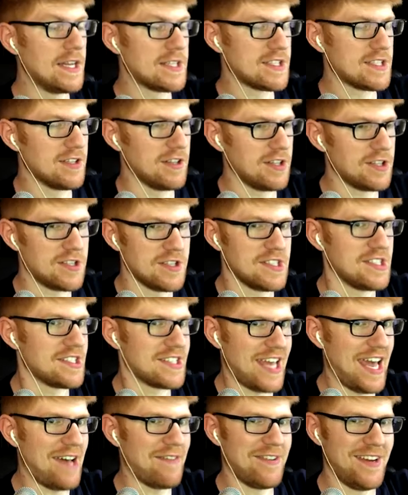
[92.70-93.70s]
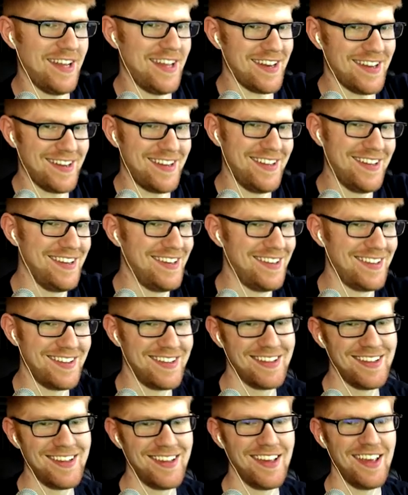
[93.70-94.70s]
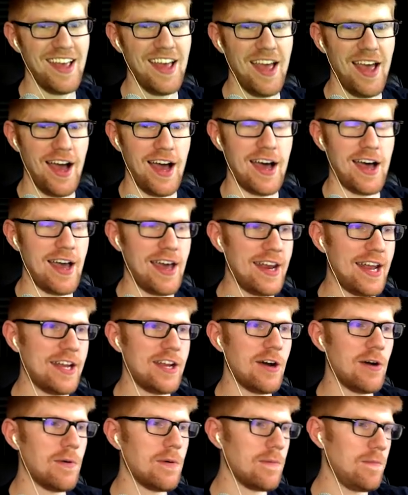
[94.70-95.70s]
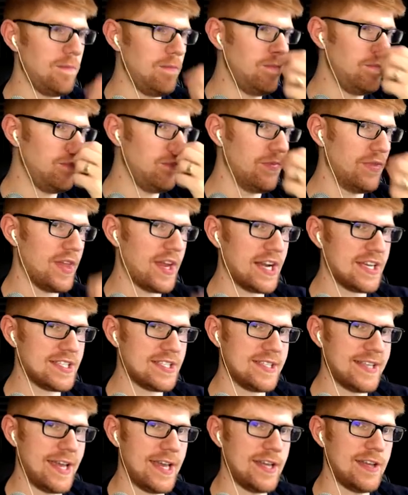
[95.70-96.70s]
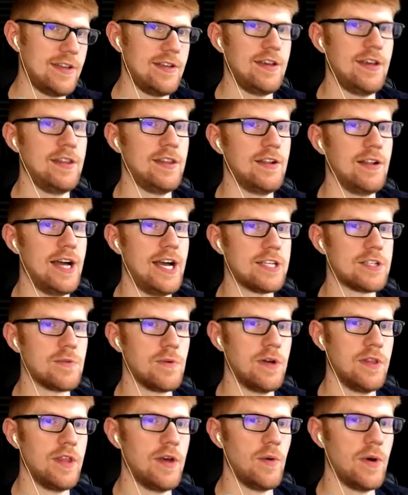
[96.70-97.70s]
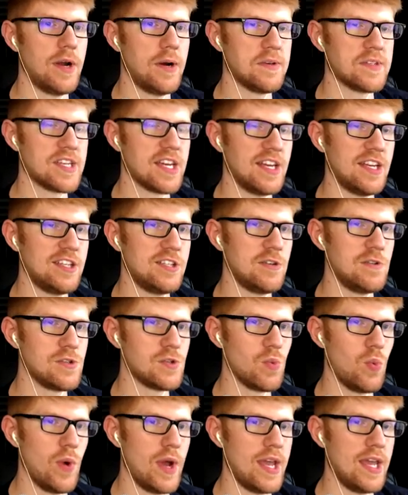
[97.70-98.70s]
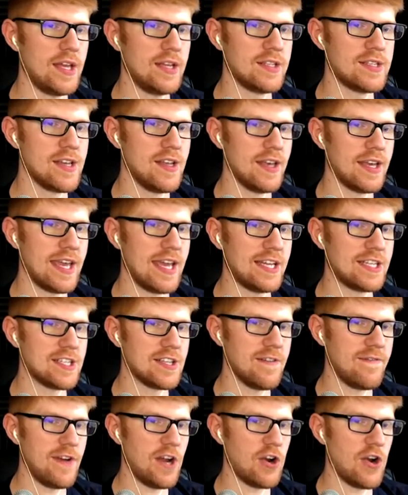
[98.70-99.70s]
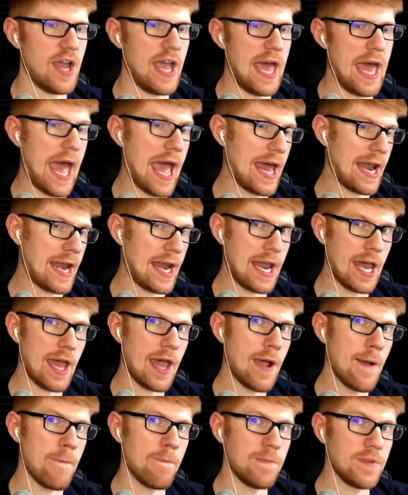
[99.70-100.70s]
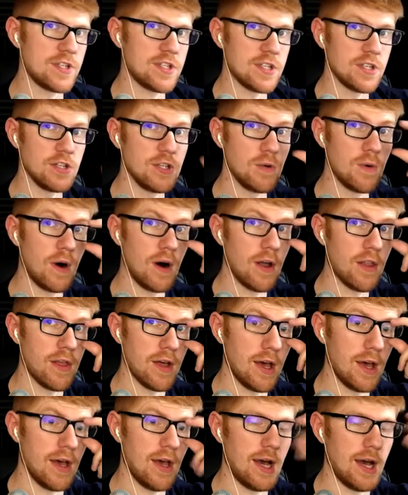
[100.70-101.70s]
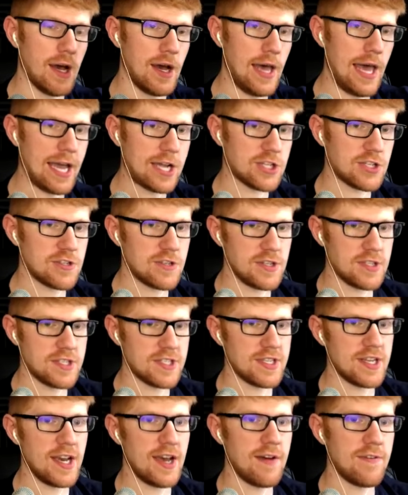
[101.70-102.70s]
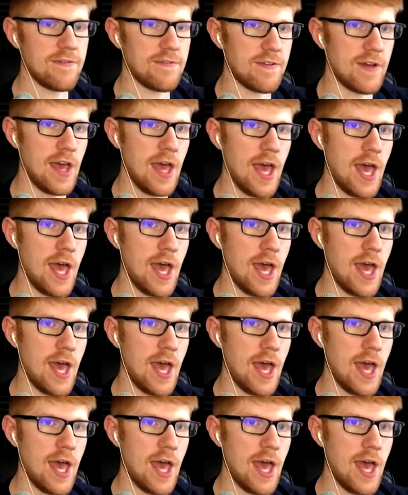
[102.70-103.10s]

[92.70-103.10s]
It's delicious. It's caffeinated. And I know that I said in the last one that what I was going to do is wait until I get to the very end to do all the extra stuff.